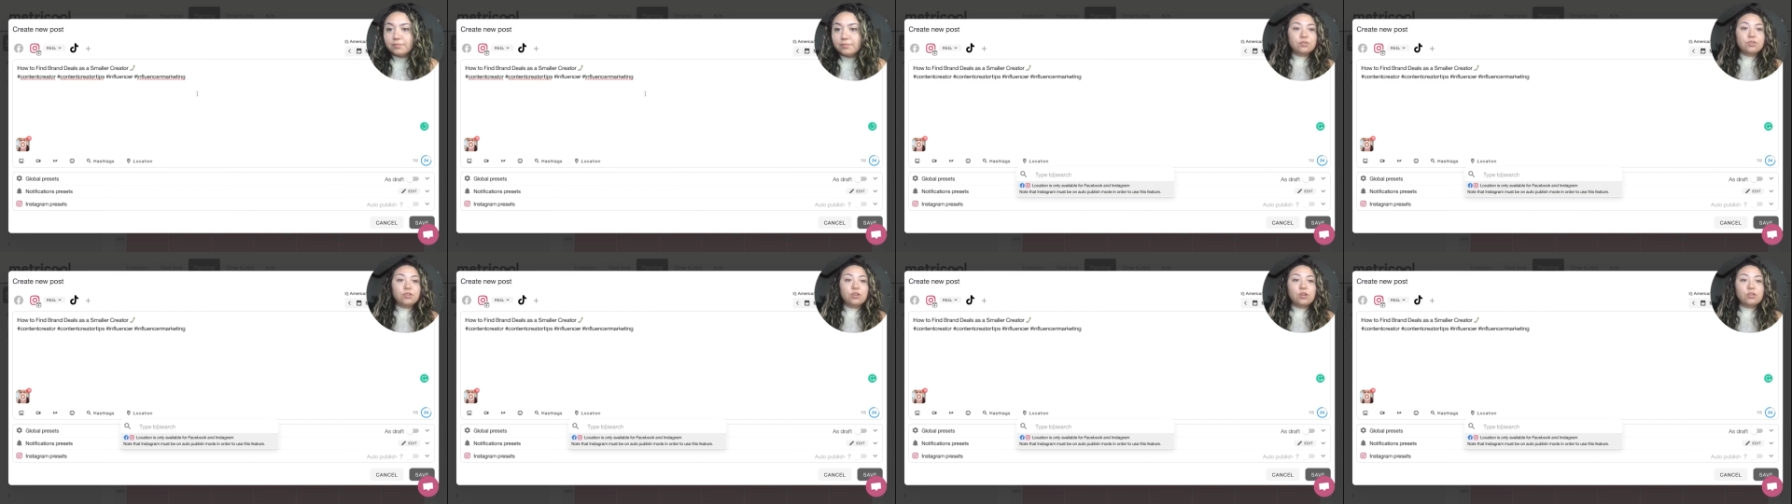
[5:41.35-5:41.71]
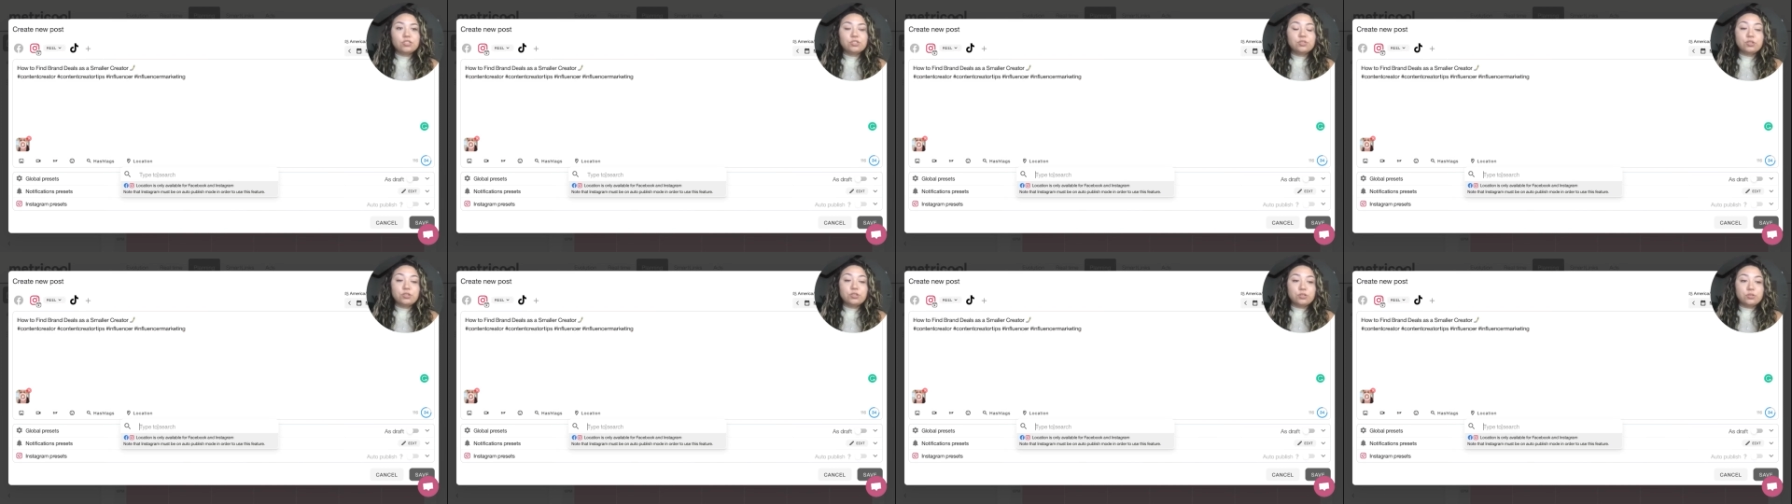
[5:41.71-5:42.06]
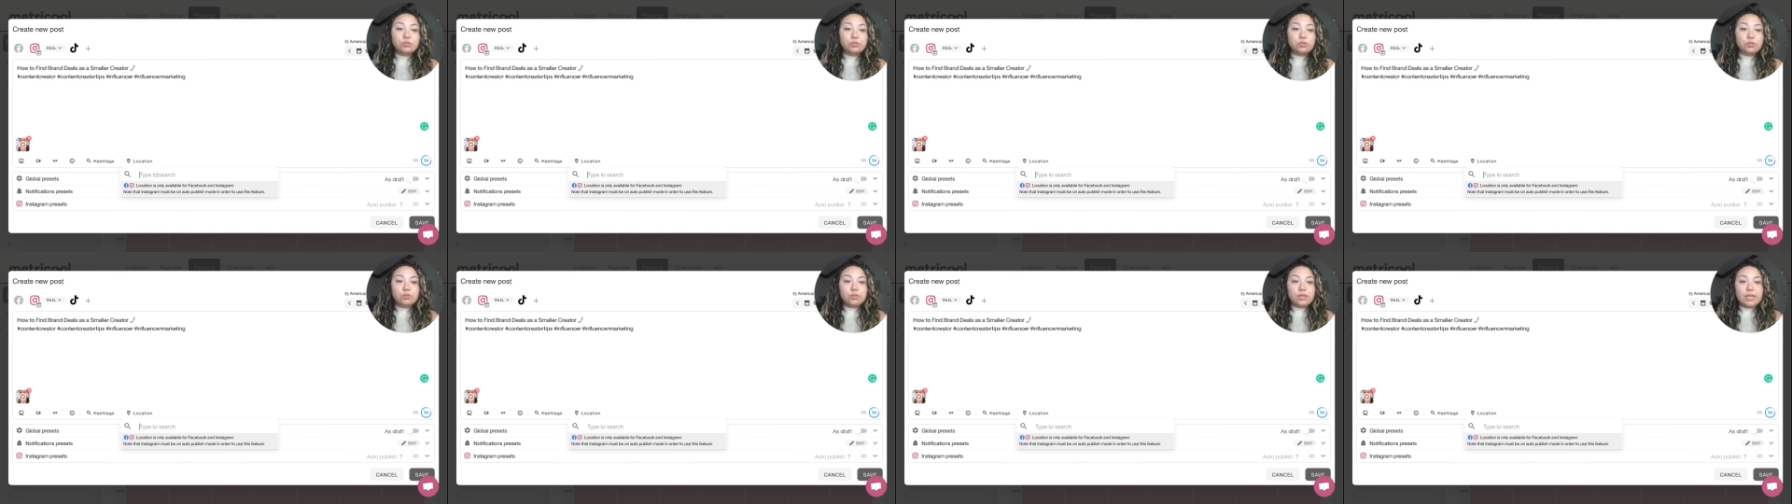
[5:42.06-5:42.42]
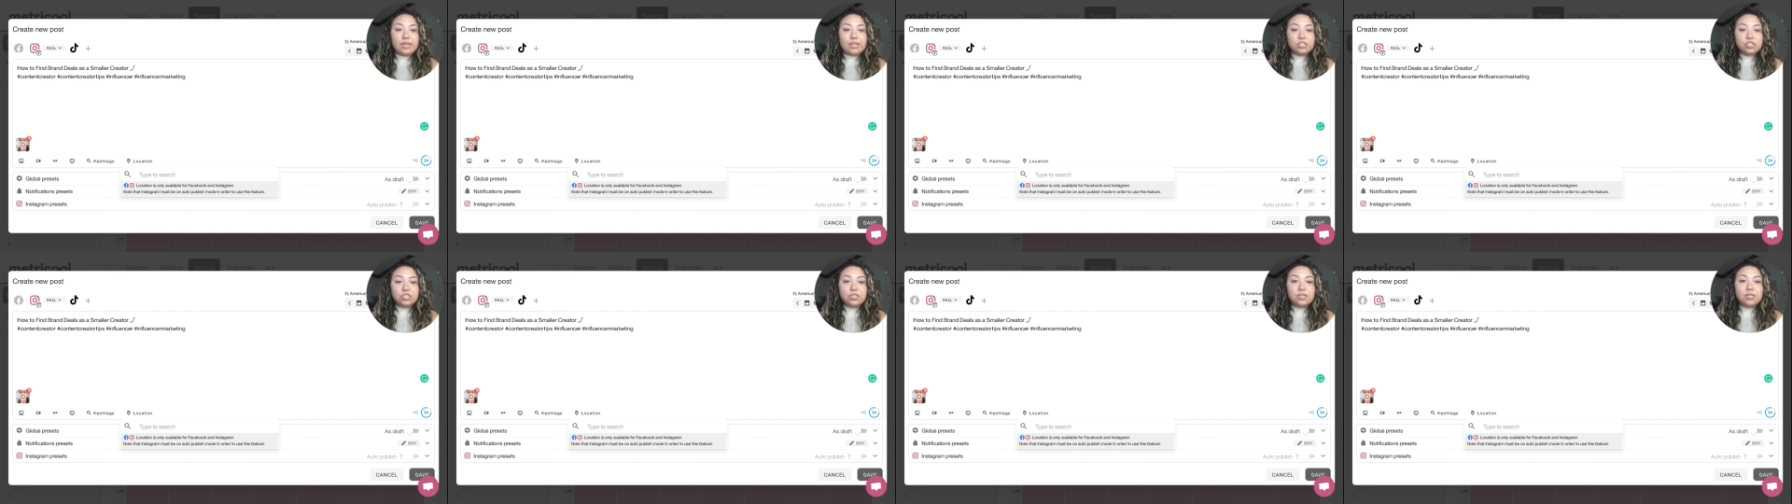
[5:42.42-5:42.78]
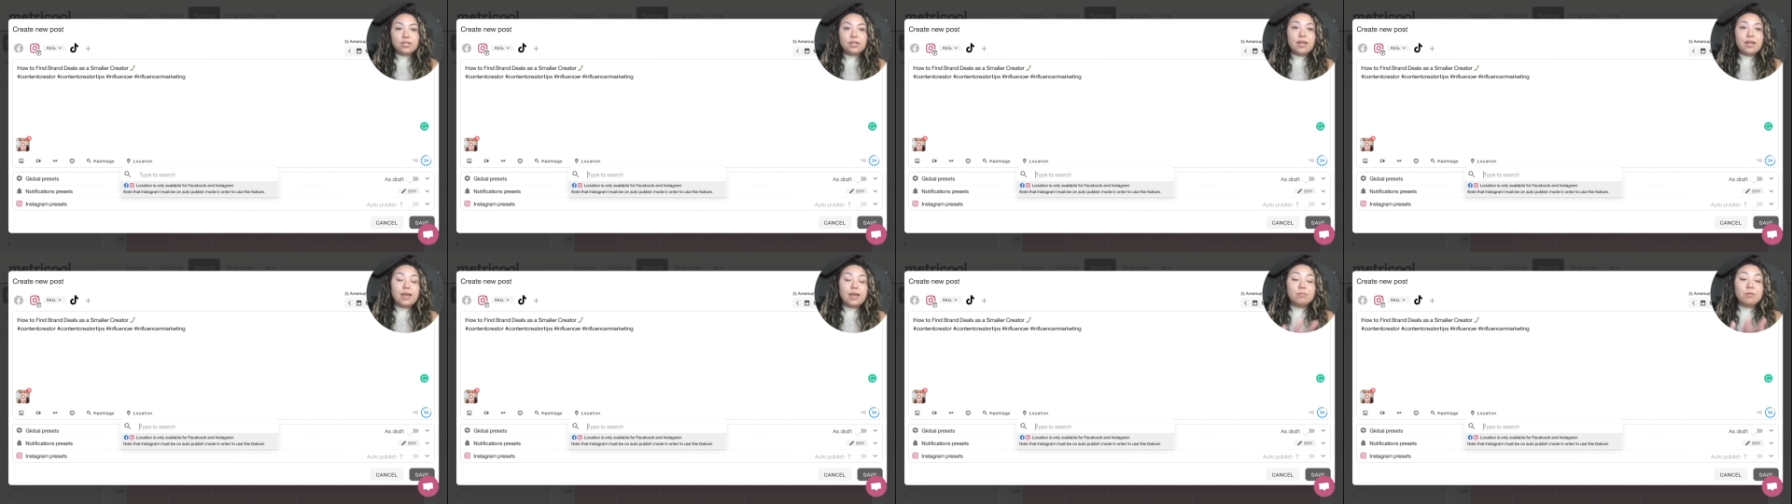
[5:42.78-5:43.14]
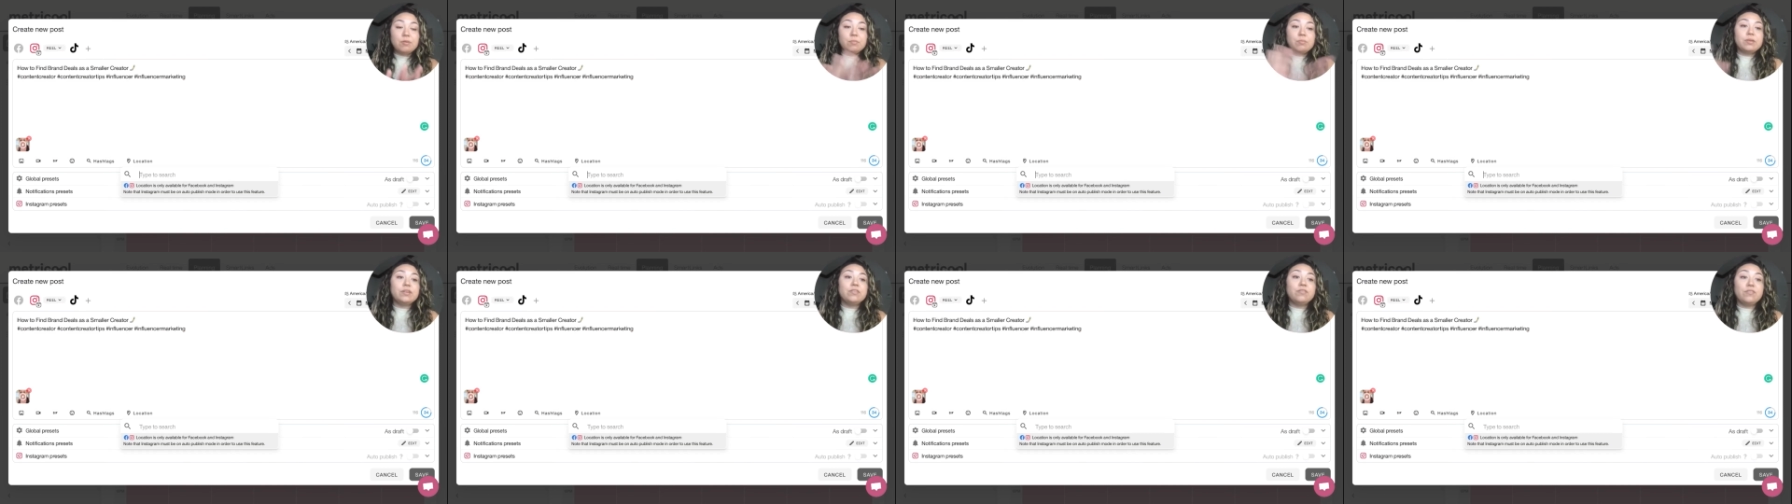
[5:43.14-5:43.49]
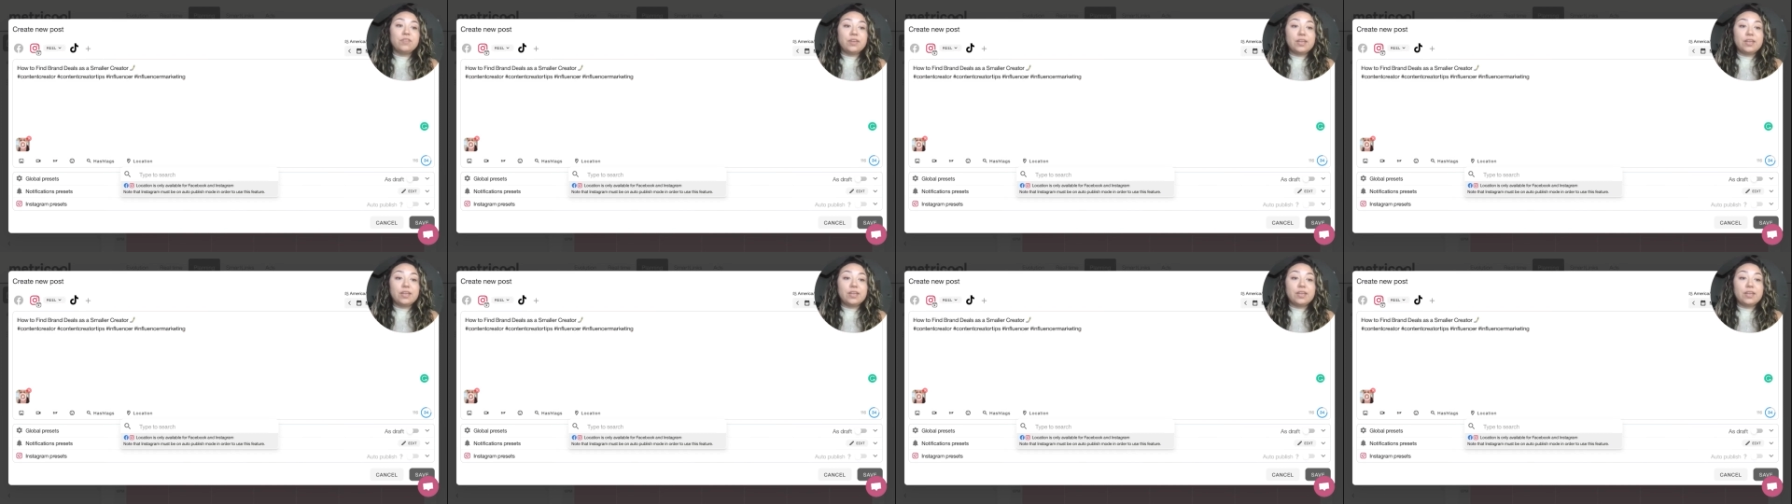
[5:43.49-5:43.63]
You can also include location. I'm a big